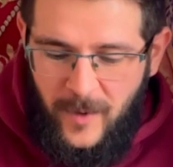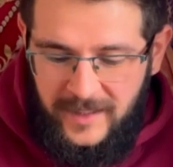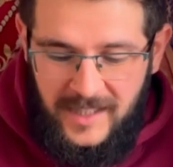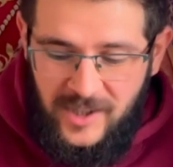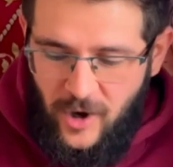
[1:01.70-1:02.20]

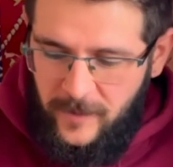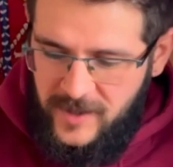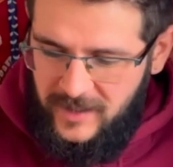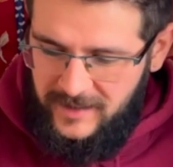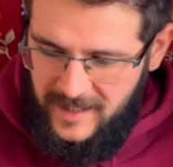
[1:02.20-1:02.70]
each
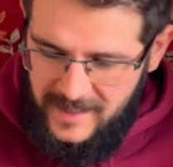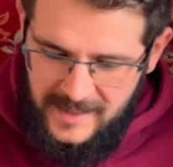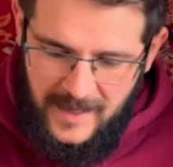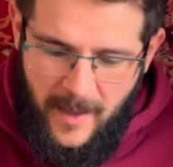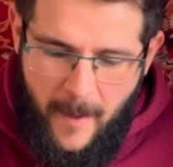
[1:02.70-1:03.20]
object is.
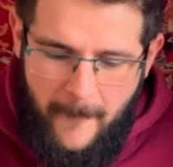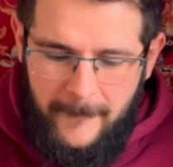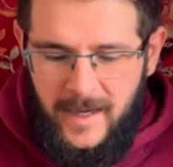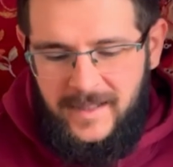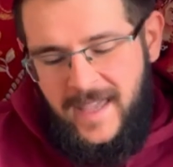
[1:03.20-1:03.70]

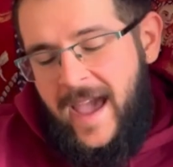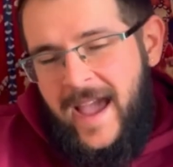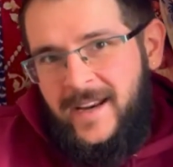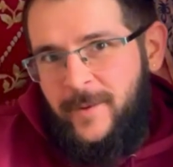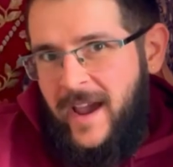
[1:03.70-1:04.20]
But yeah,
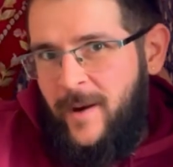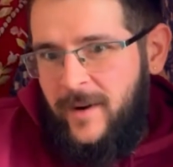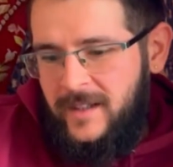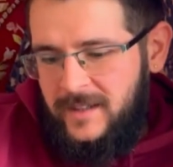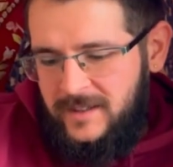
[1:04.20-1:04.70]
anyway, I want
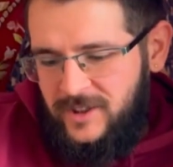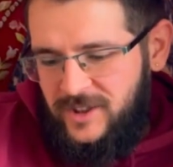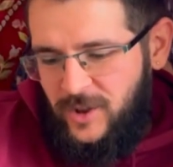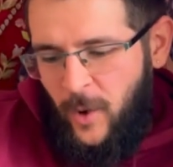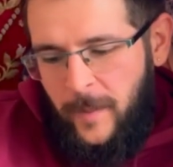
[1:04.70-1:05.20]
to just
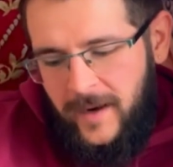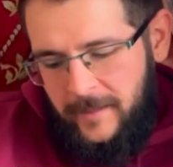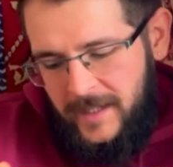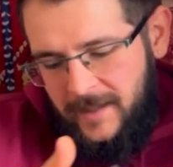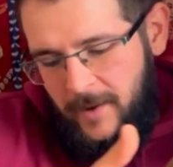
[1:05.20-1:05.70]
open a
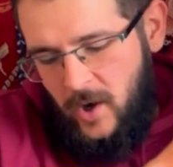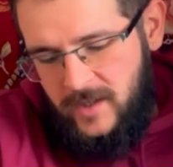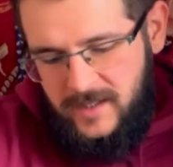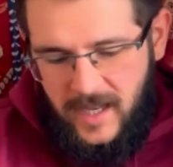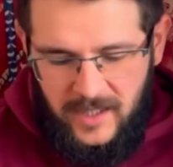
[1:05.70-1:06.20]
bit the
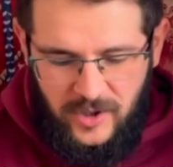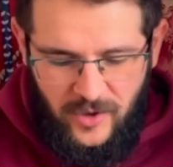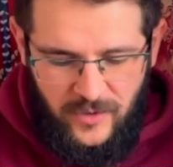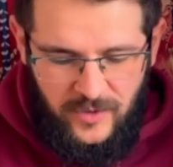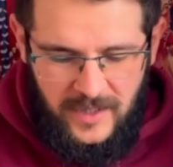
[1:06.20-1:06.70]
box and show
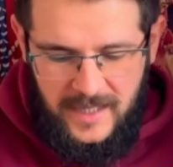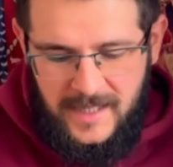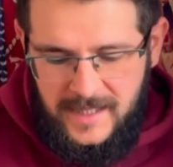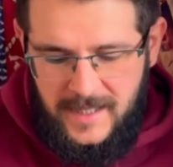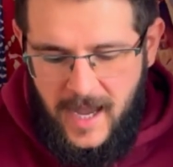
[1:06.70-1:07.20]
you the
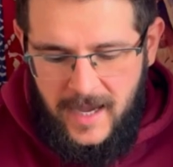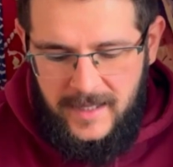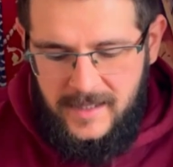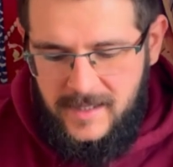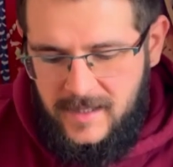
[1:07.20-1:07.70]

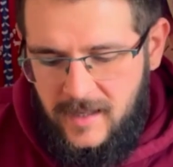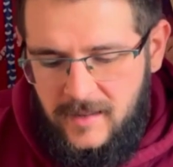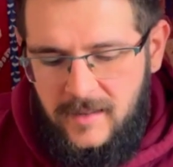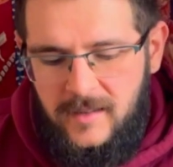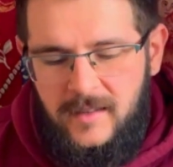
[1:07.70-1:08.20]
insides
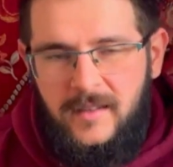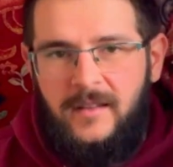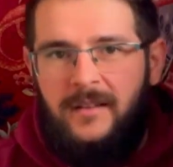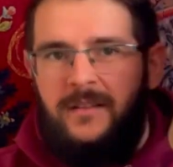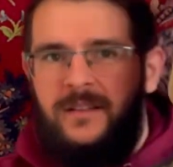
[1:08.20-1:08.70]

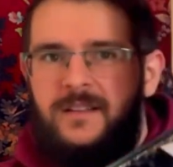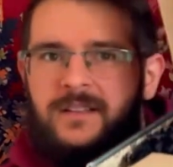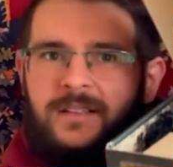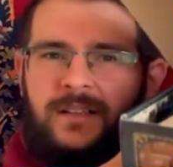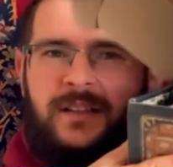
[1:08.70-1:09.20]

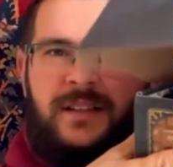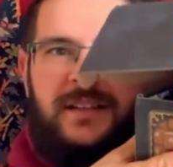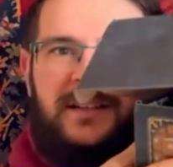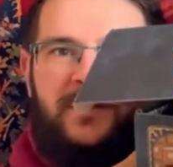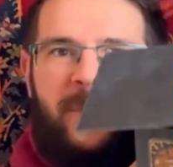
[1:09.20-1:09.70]

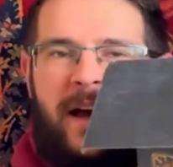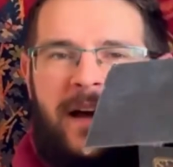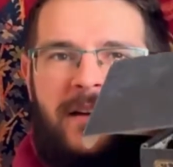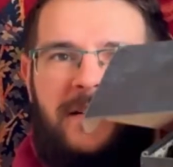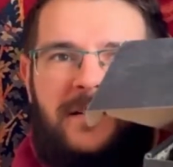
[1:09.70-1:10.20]
as well.